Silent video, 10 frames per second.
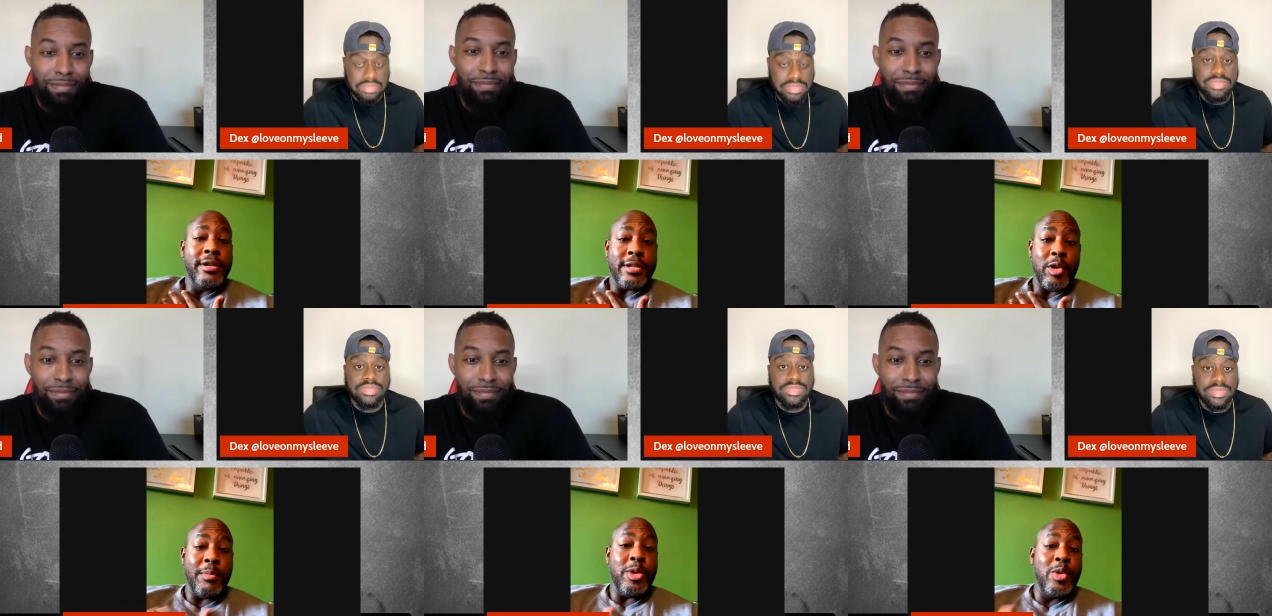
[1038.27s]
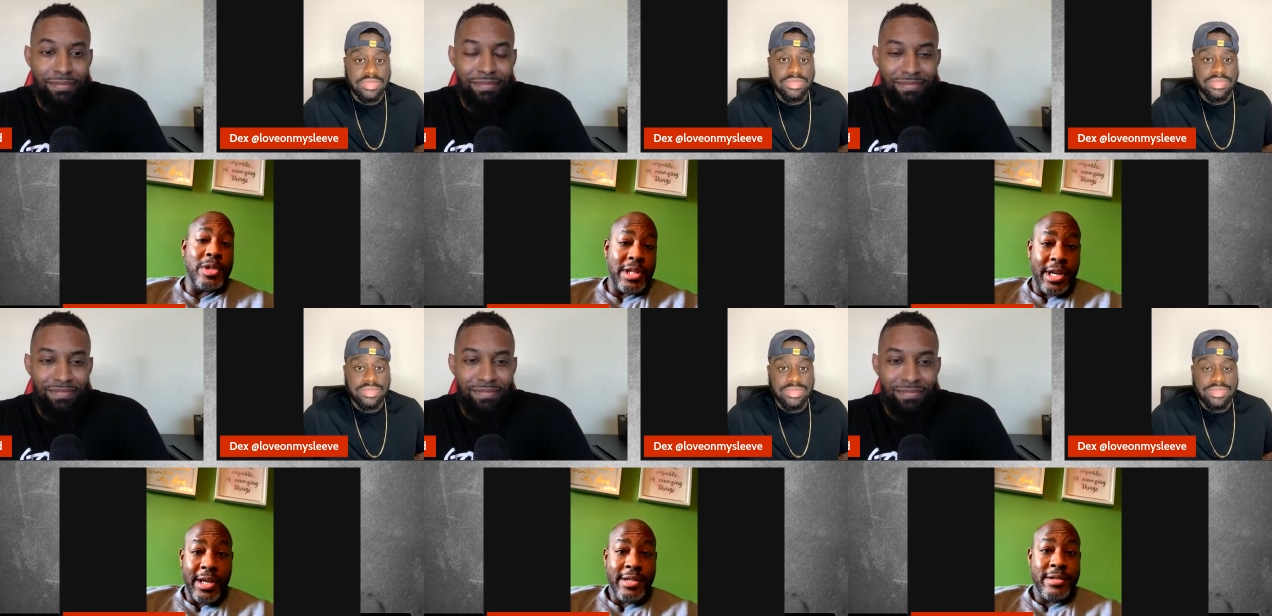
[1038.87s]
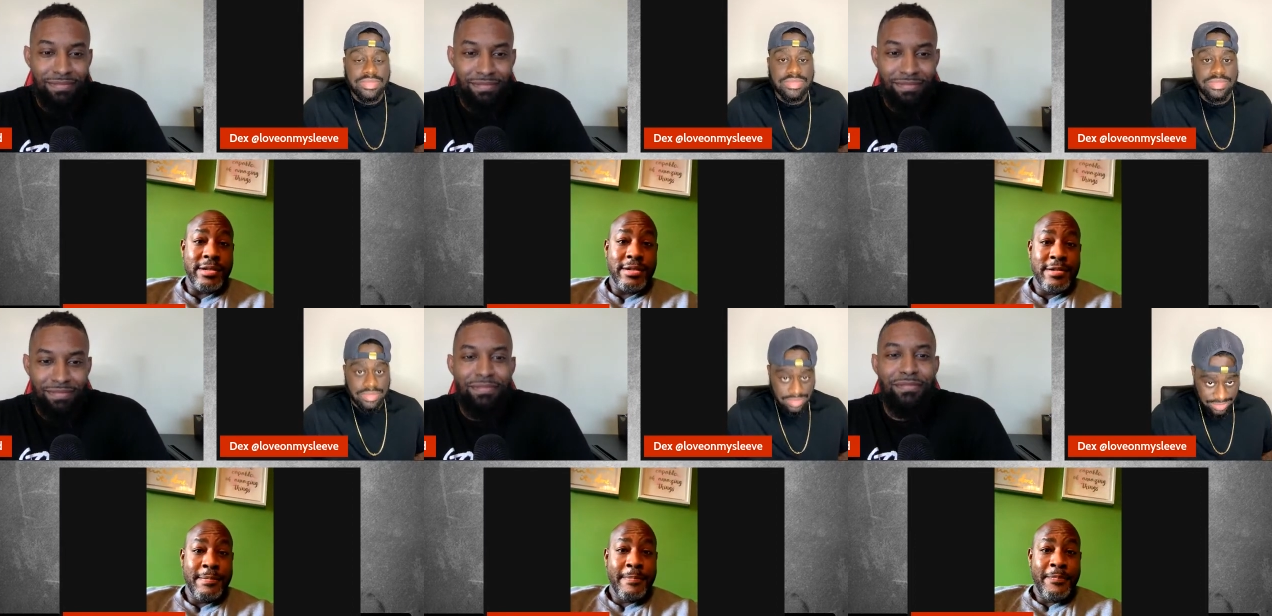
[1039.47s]
Speaker 1: so I'm used to that.
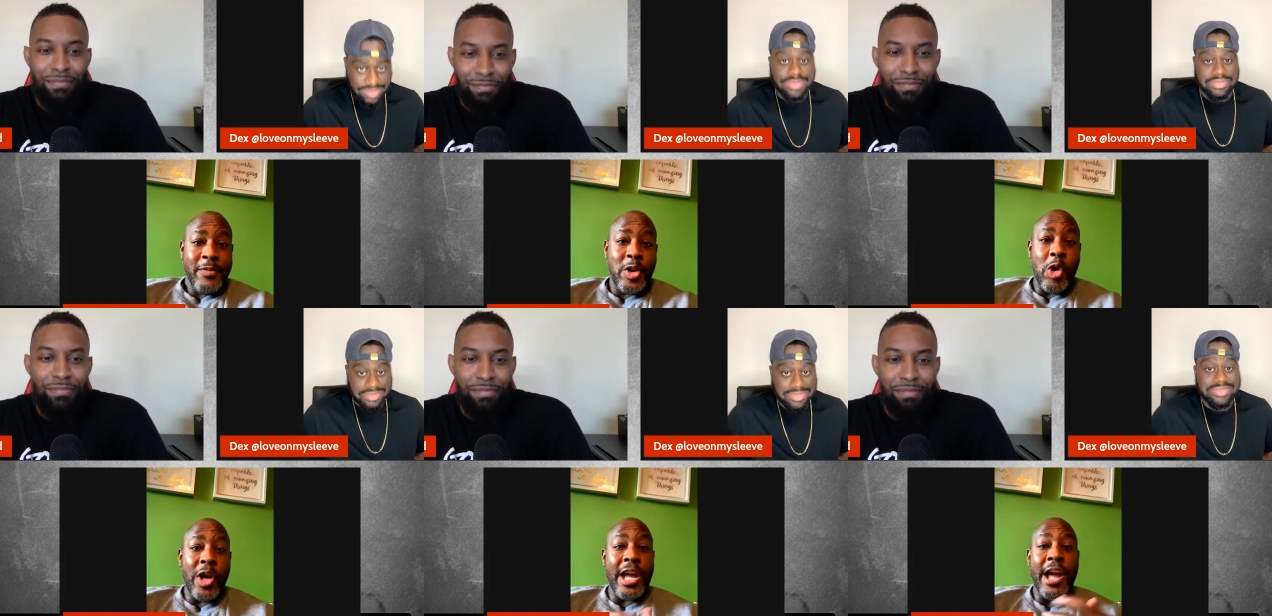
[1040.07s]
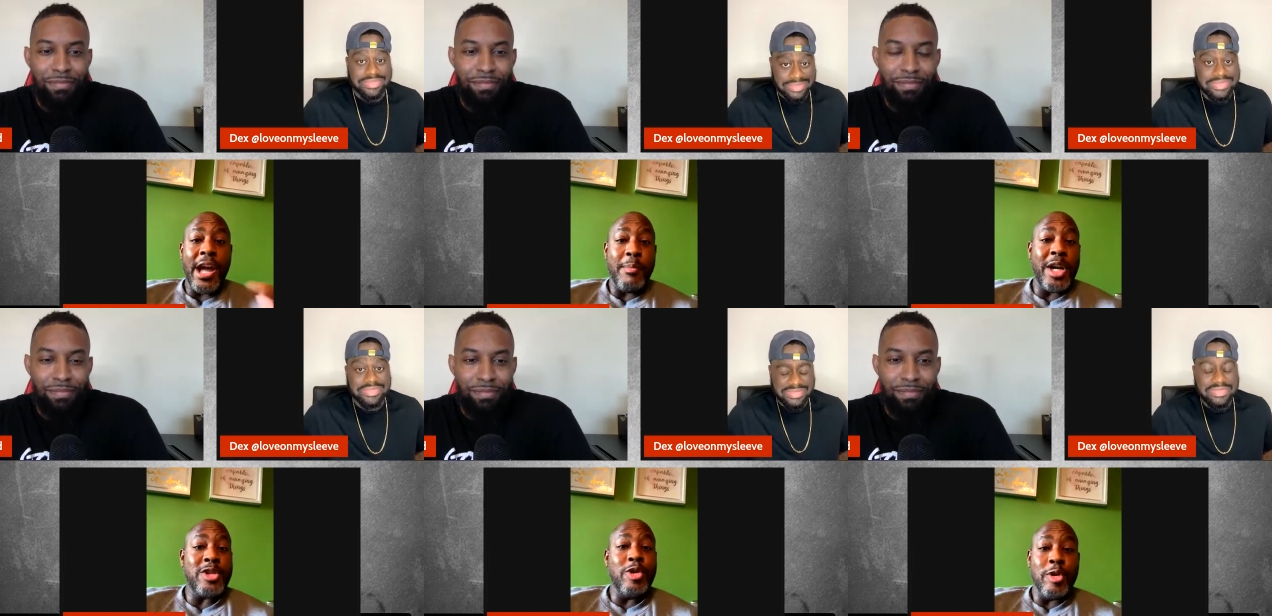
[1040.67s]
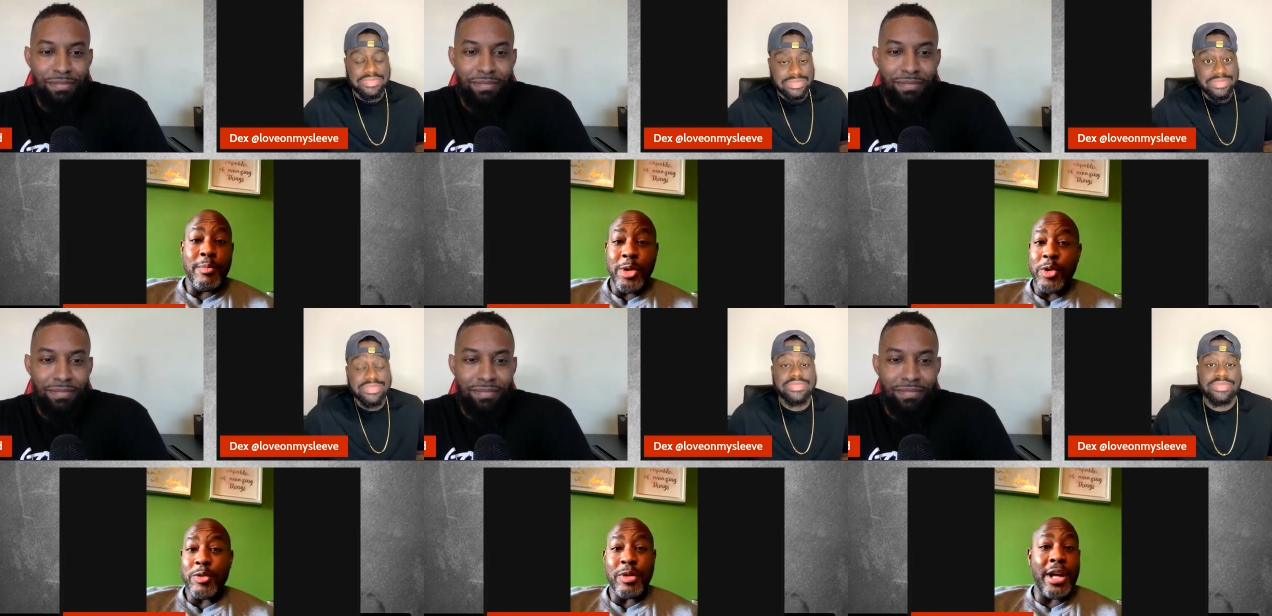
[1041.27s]
You know, and I had my struggle meals
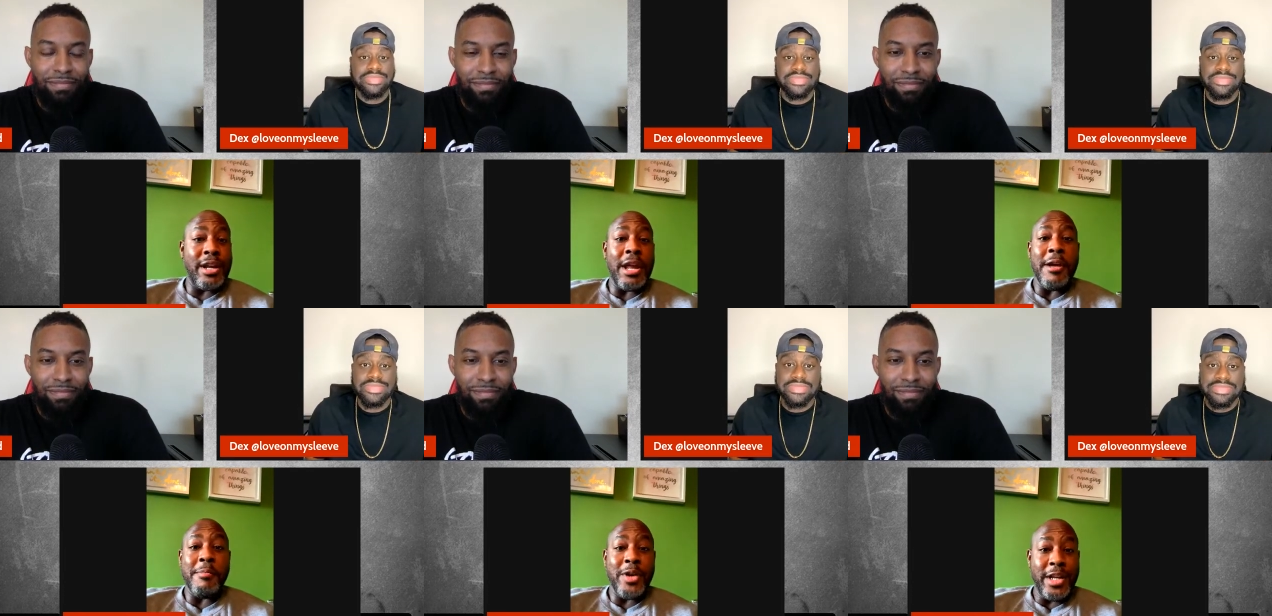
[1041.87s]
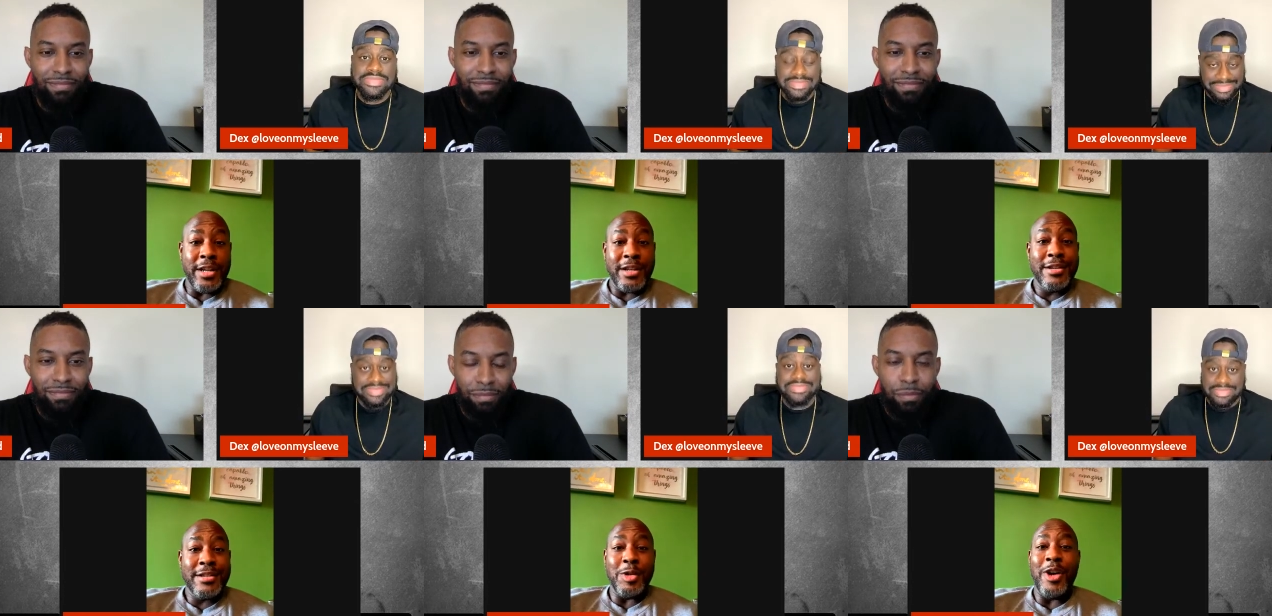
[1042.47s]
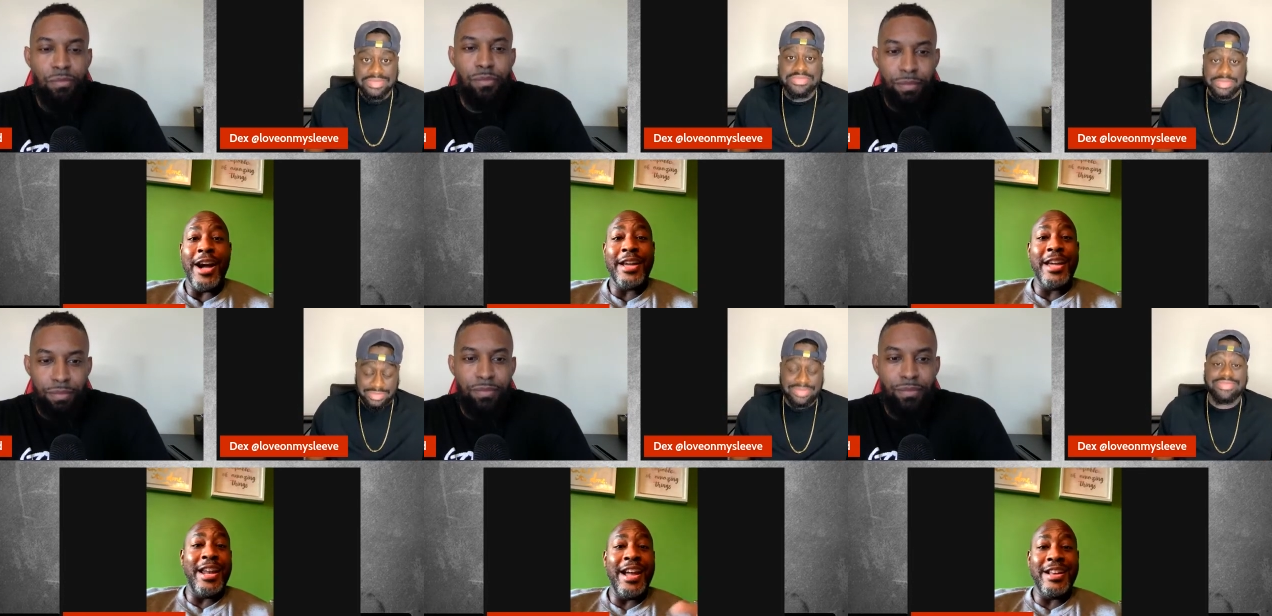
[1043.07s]
when I didn't have money, so I can't
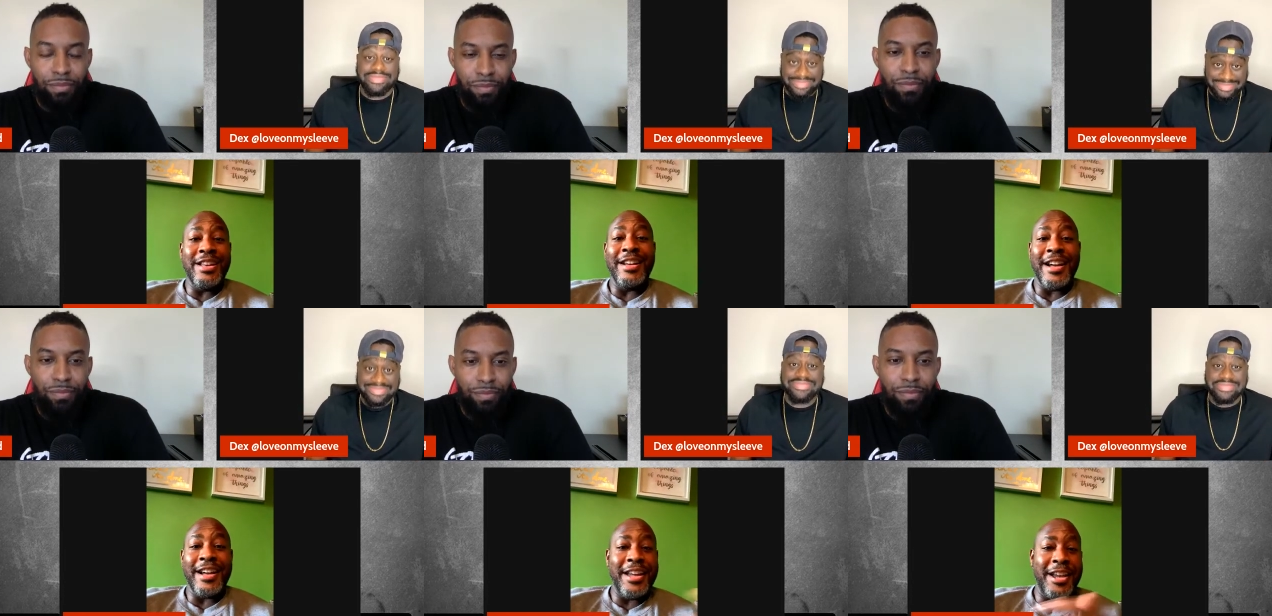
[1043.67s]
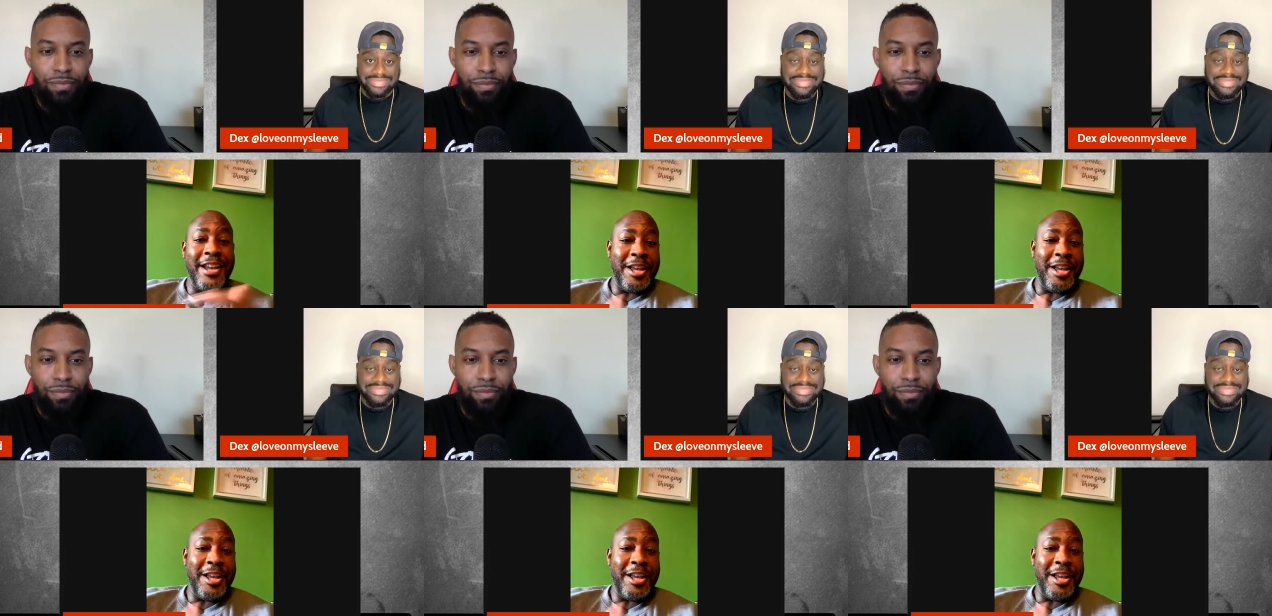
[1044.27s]
act like I can't eat.